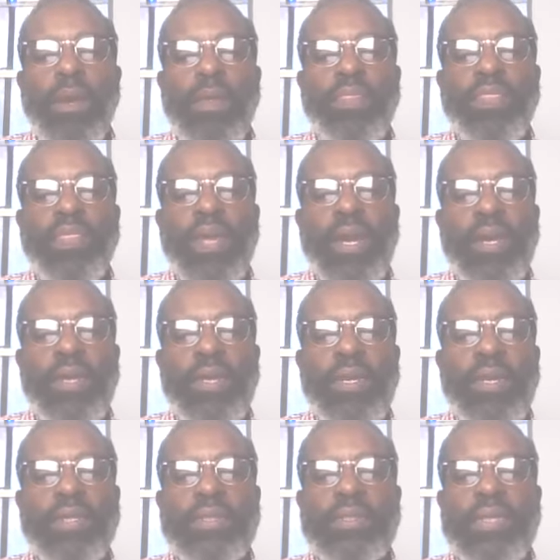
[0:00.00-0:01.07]
Then
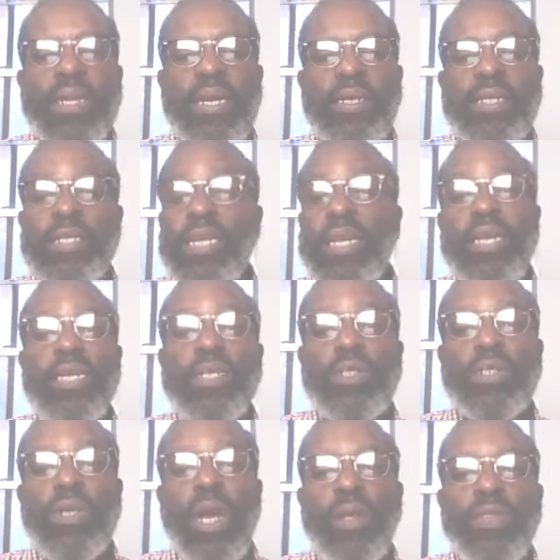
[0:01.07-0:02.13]
he, saw, then he
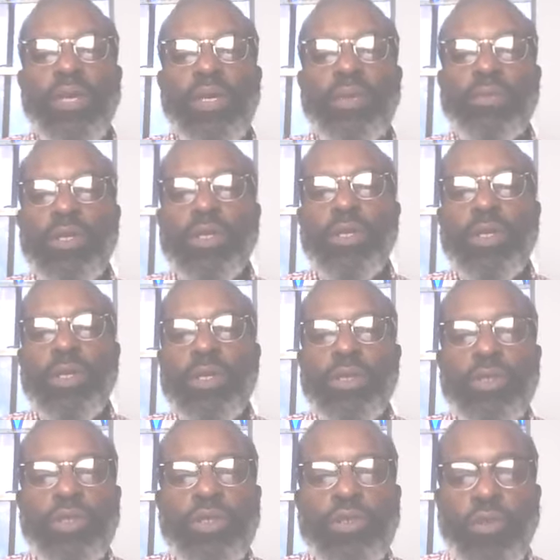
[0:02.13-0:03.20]
saw them
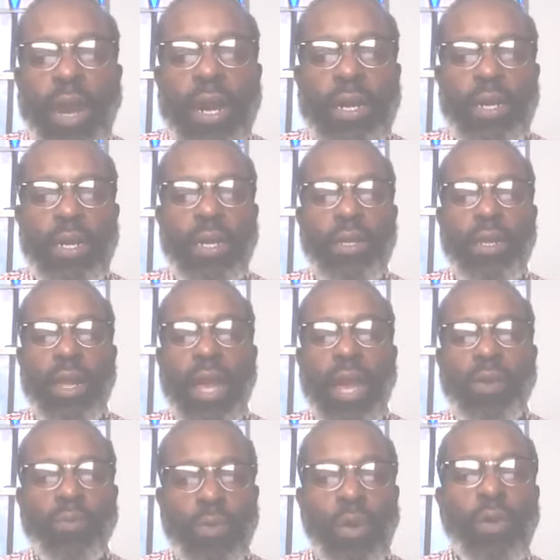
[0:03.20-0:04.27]
straining at
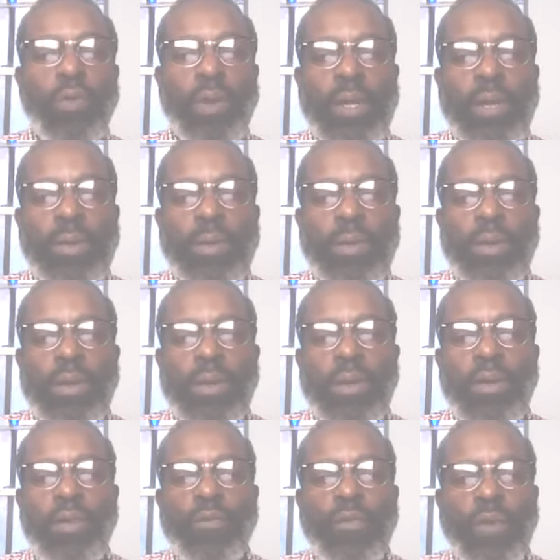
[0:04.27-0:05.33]
rowing,
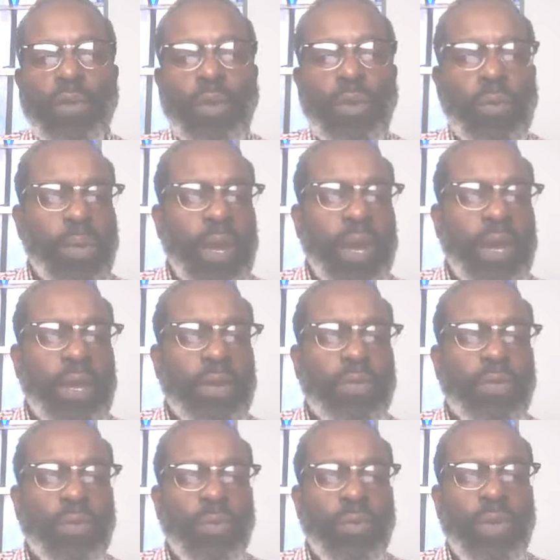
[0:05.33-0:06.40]
for the
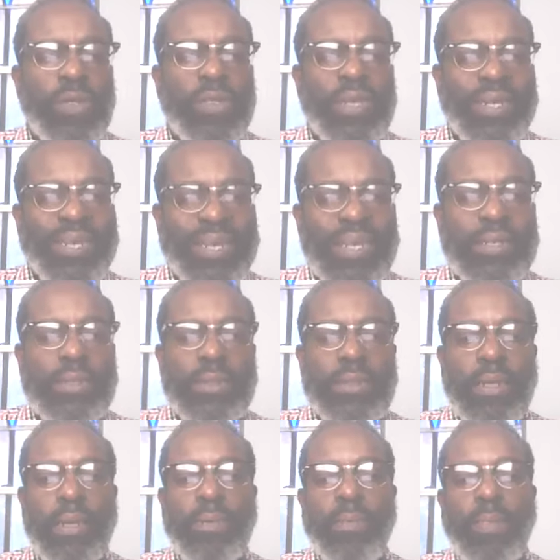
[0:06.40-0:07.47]
winds was against them.
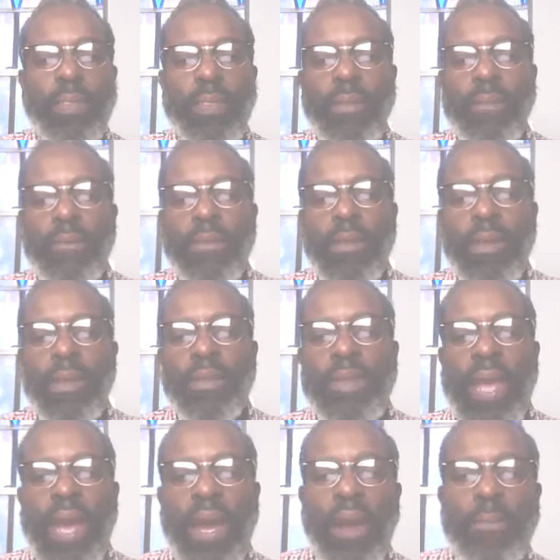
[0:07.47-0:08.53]

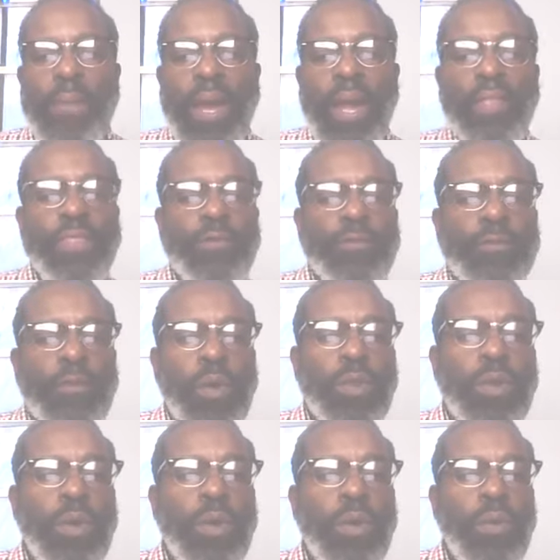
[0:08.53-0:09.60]
Now, about the fourth
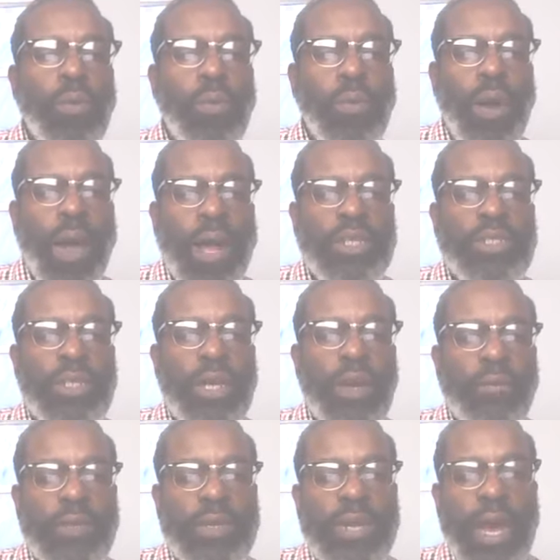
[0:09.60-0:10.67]
watch of
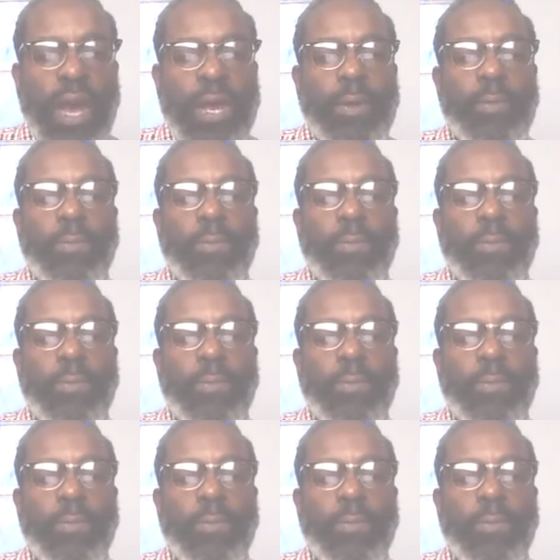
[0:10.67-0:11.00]
the night,